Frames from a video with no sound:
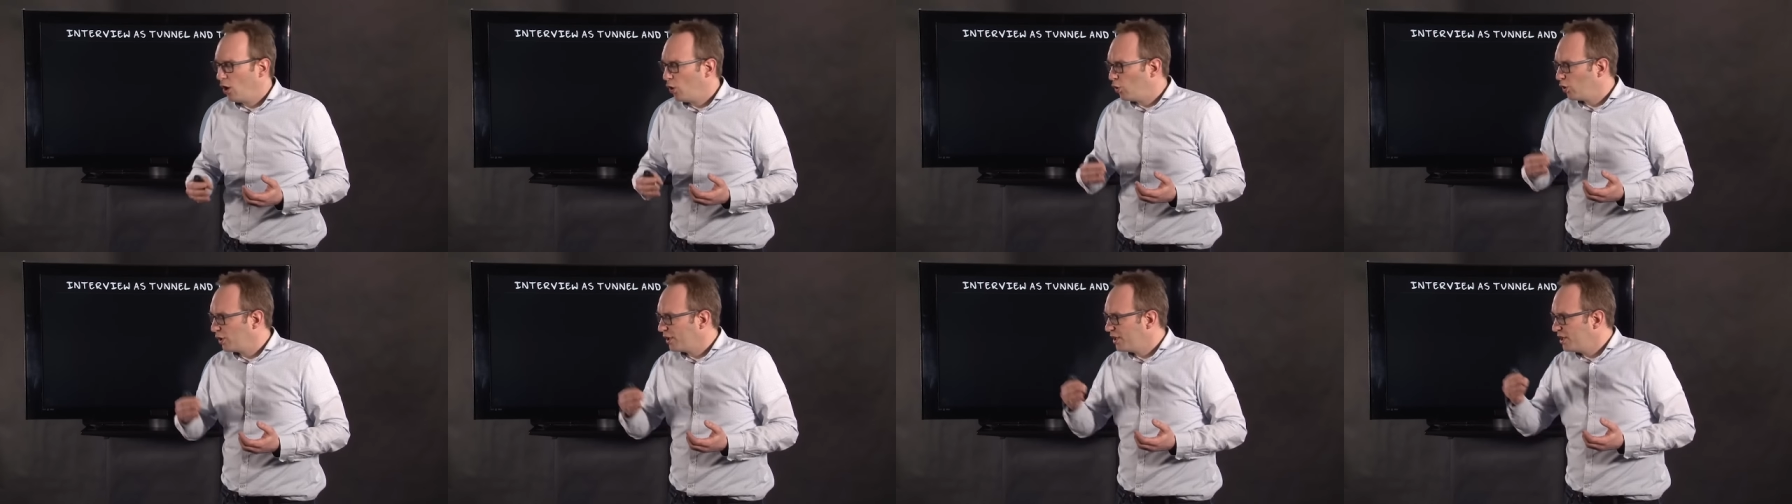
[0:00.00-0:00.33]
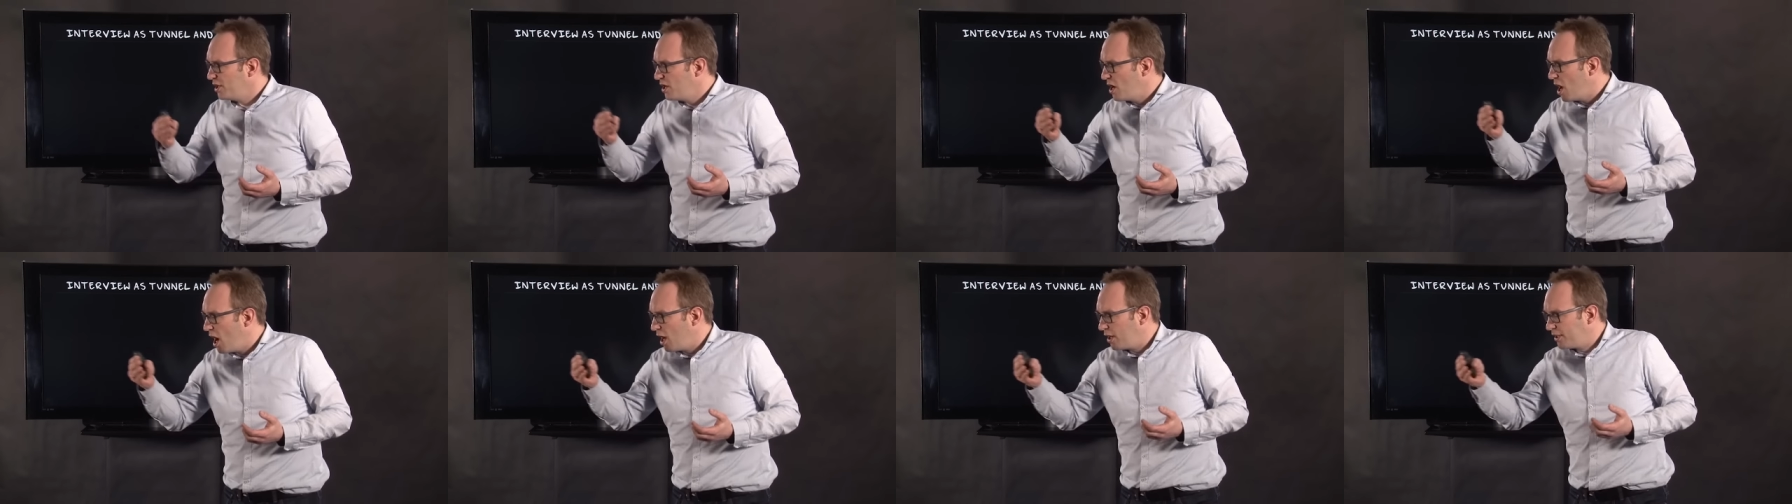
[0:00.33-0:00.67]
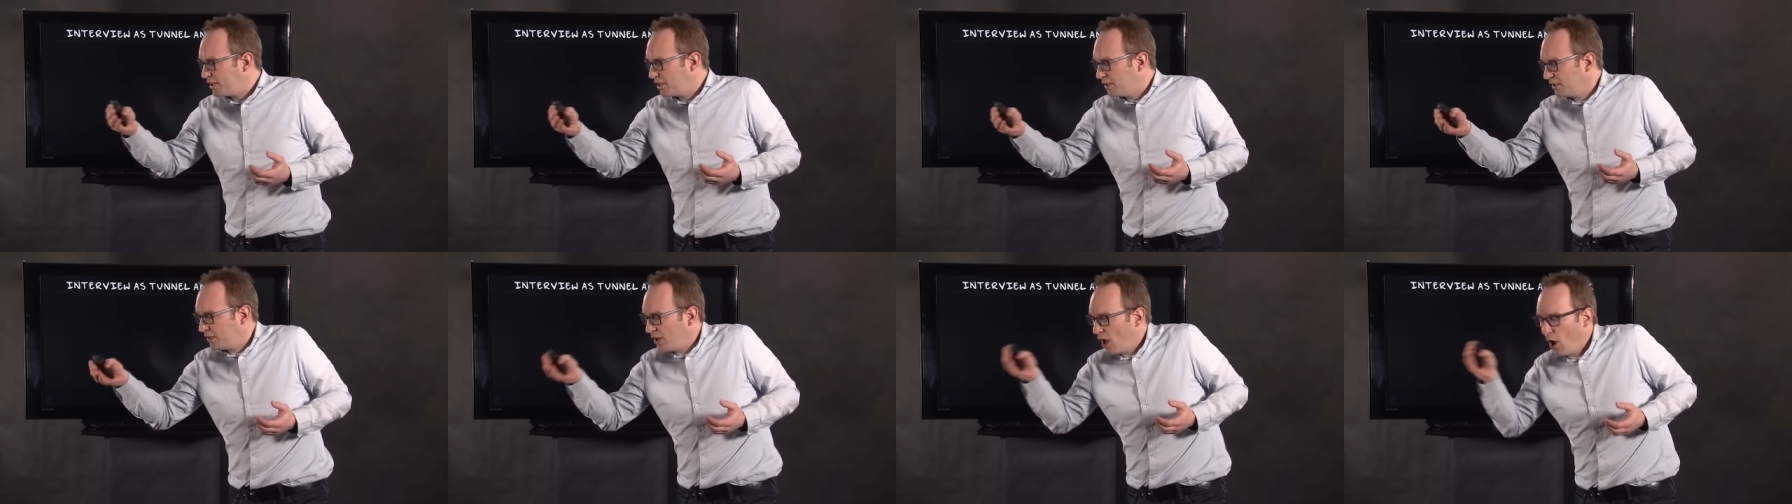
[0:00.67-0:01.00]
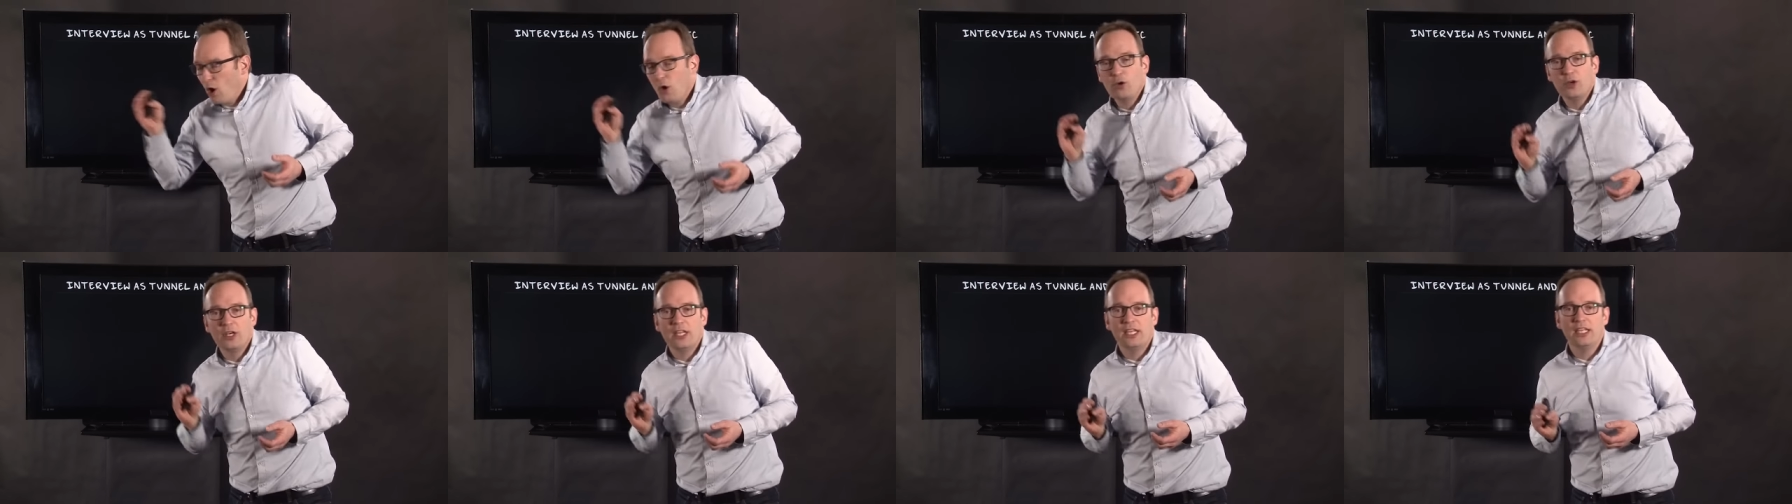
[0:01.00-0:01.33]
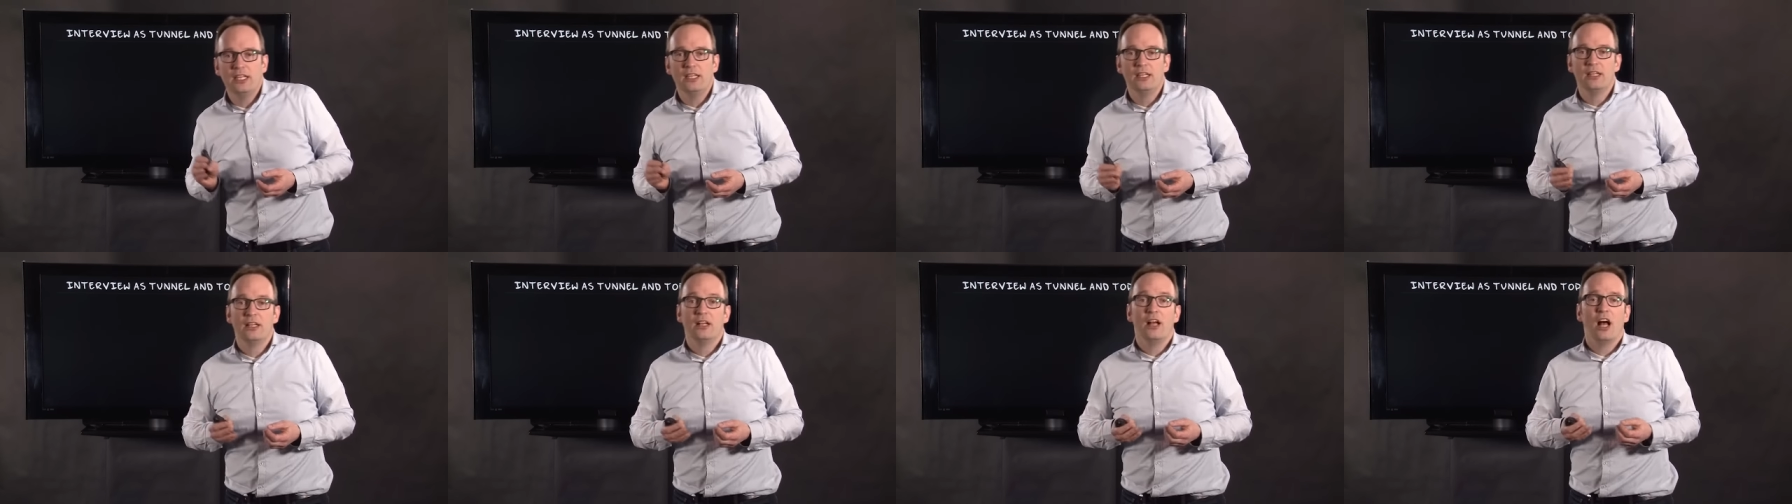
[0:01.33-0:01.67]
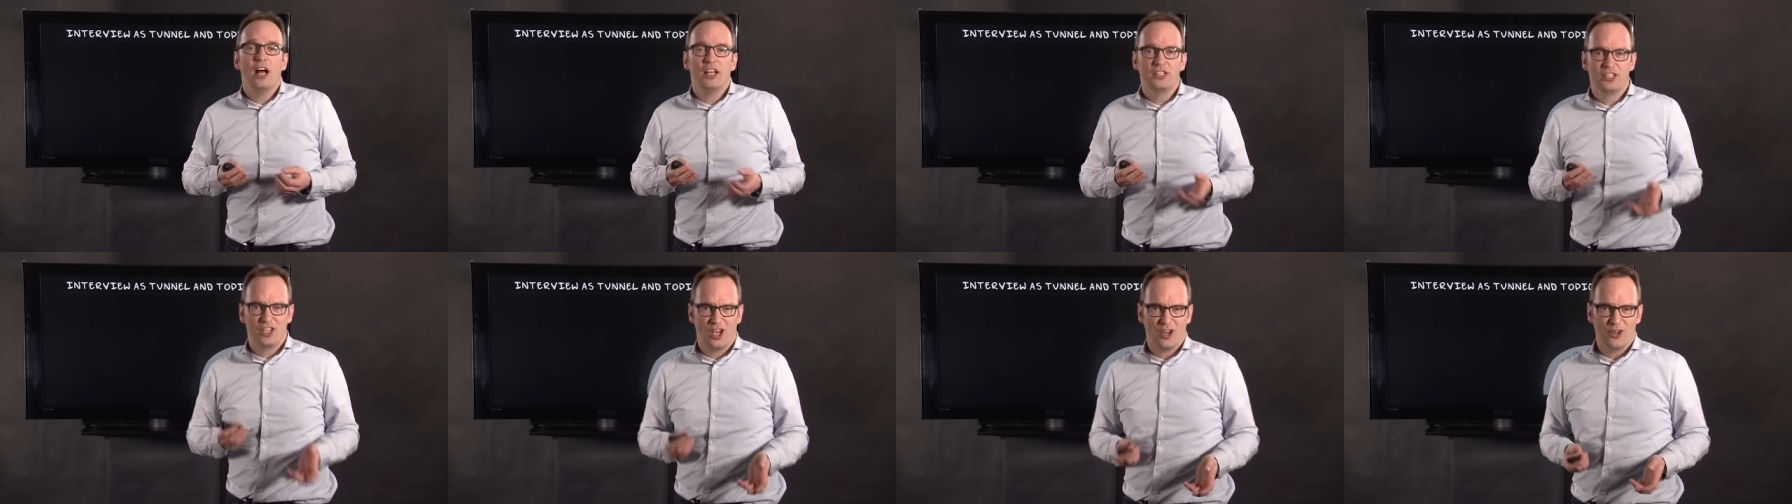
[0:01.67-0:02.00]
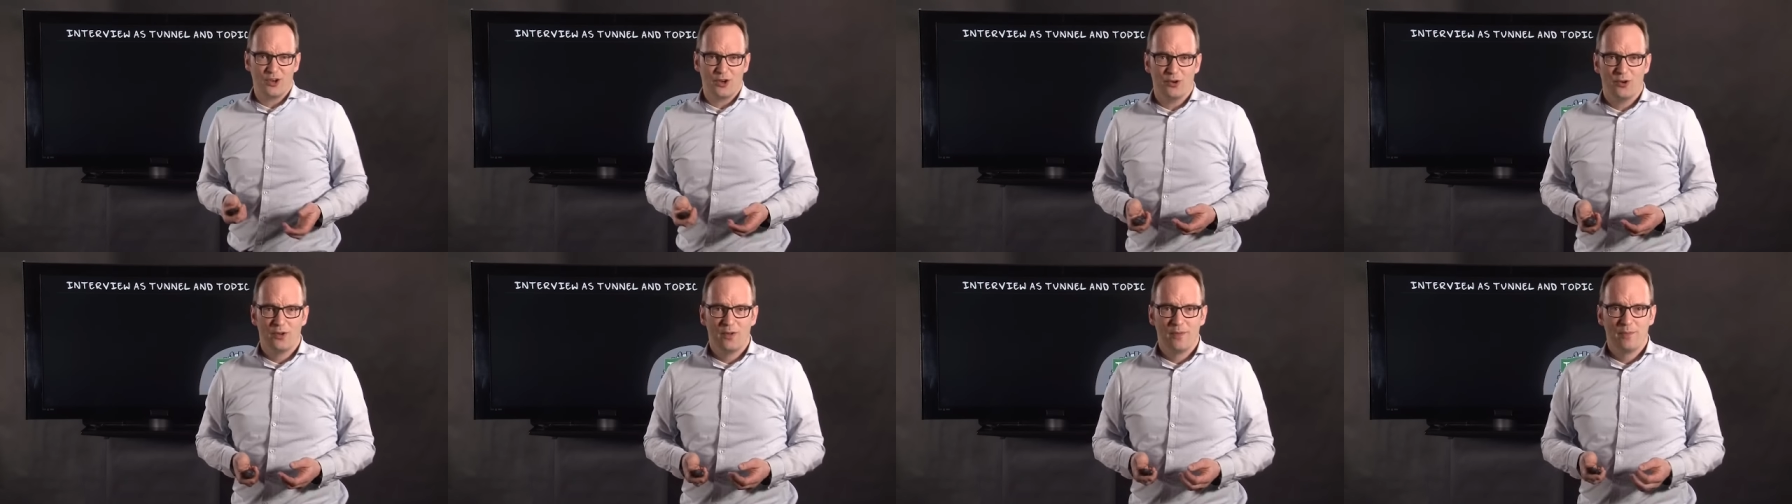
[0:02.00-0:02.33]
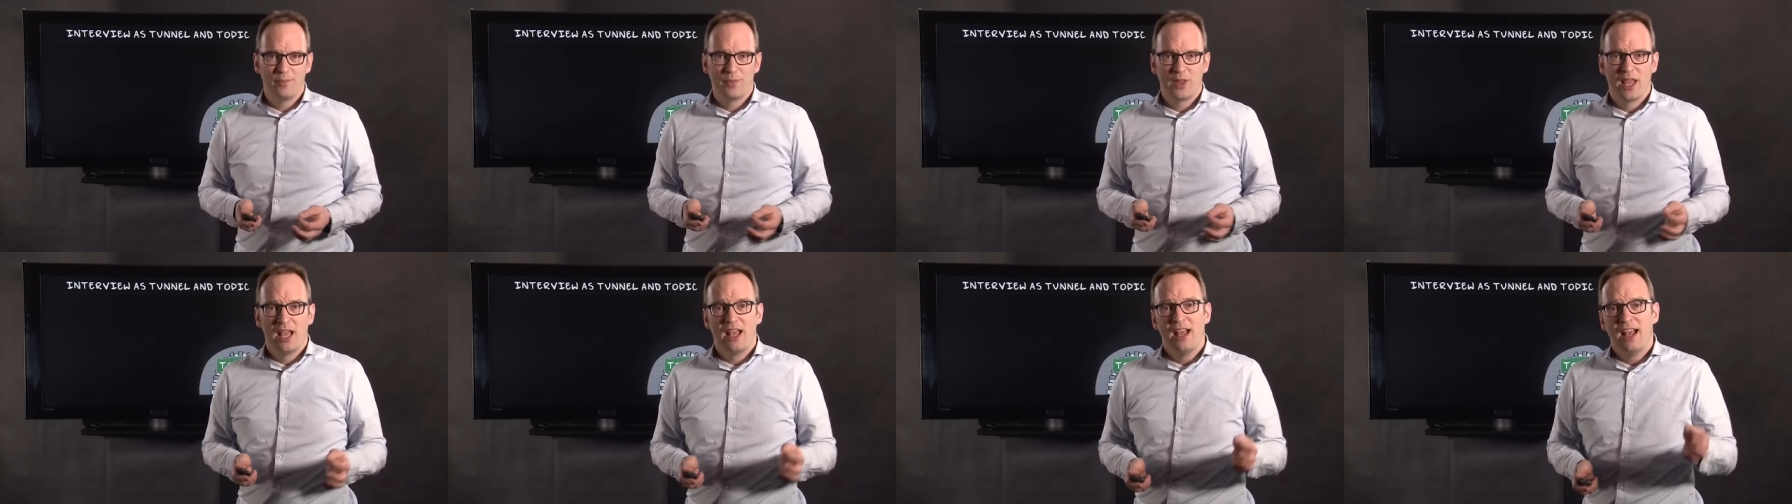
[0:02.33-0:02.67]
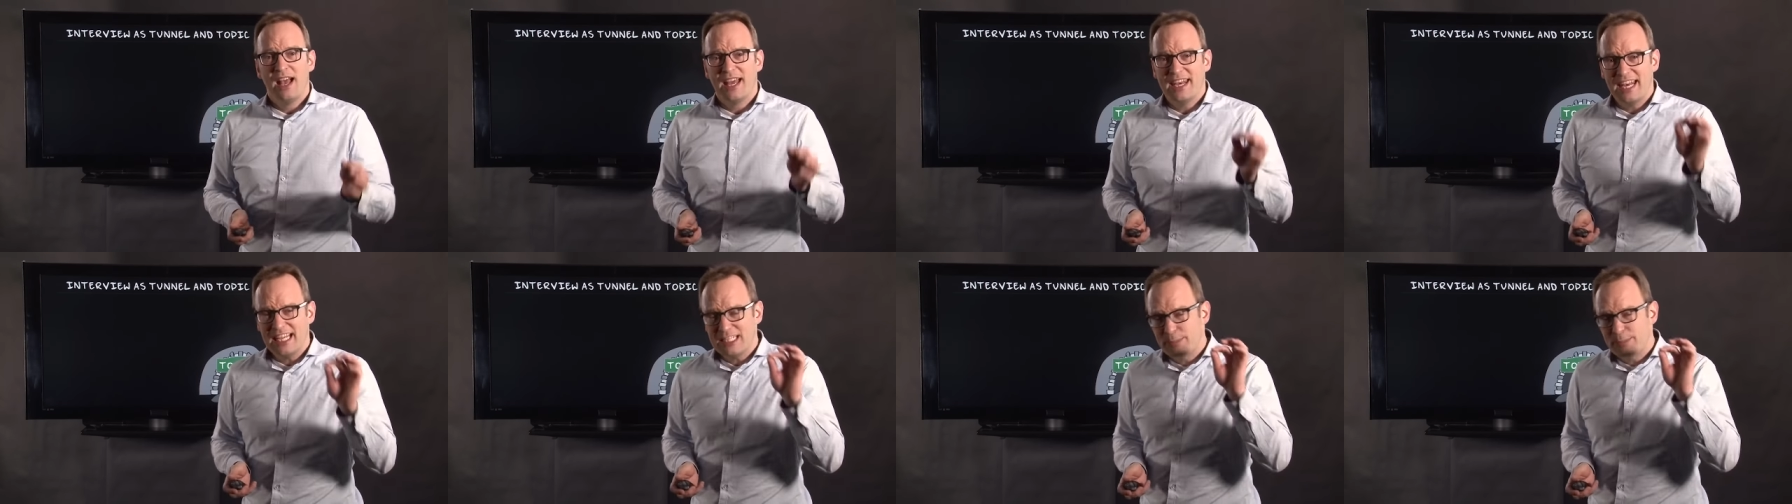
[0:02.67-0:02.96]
or not only a tunnel. And